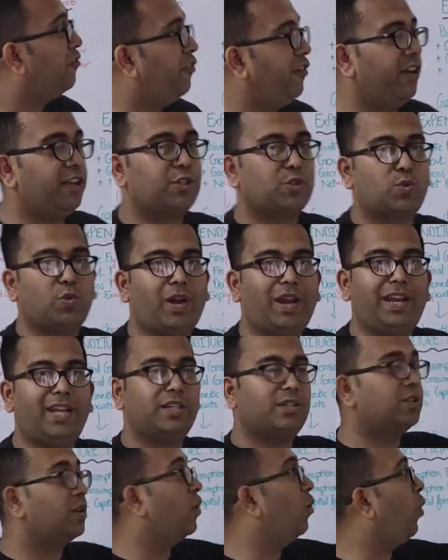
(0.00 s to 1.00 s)
First one
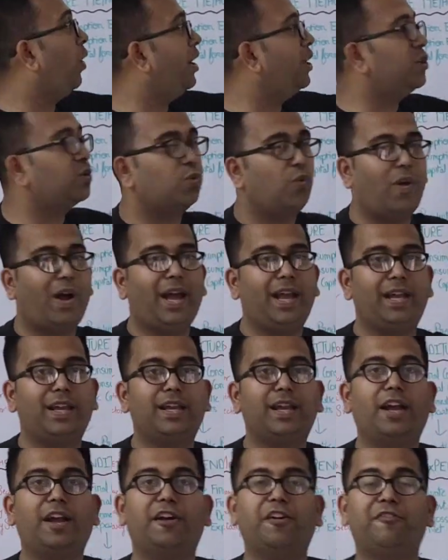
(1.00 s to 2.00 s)
is, what is
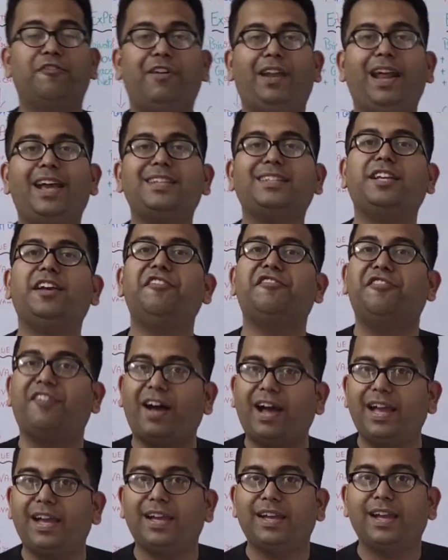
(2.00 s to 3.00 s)
Y? When I say
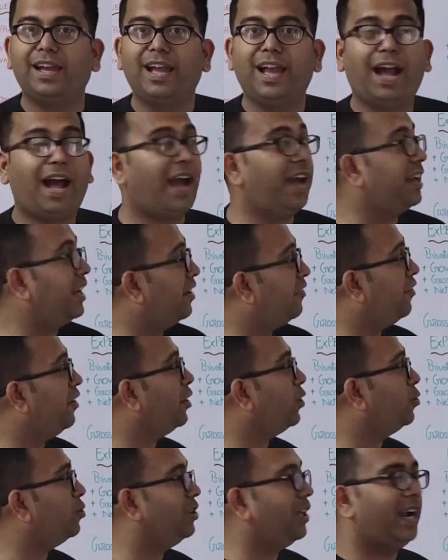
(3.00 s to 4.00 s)
Y, I
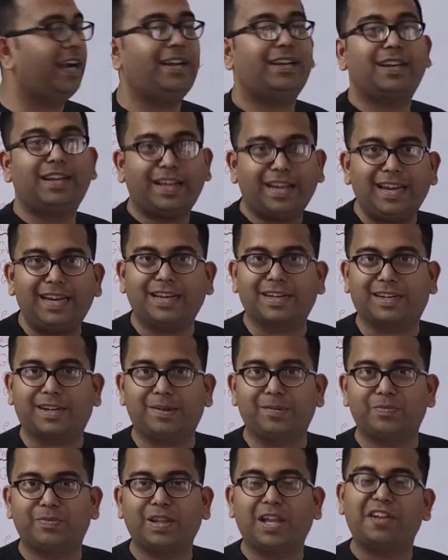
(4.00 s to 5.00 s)
refer to that
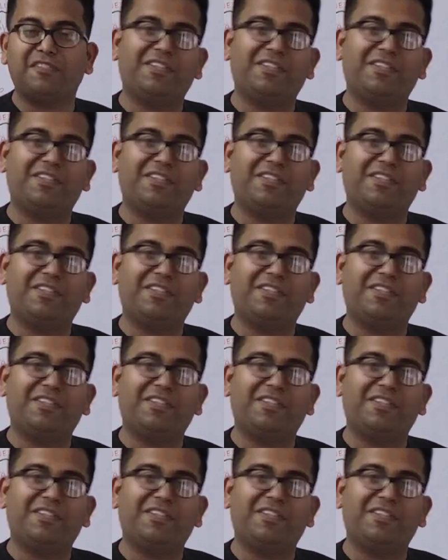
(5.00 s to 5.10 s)
income.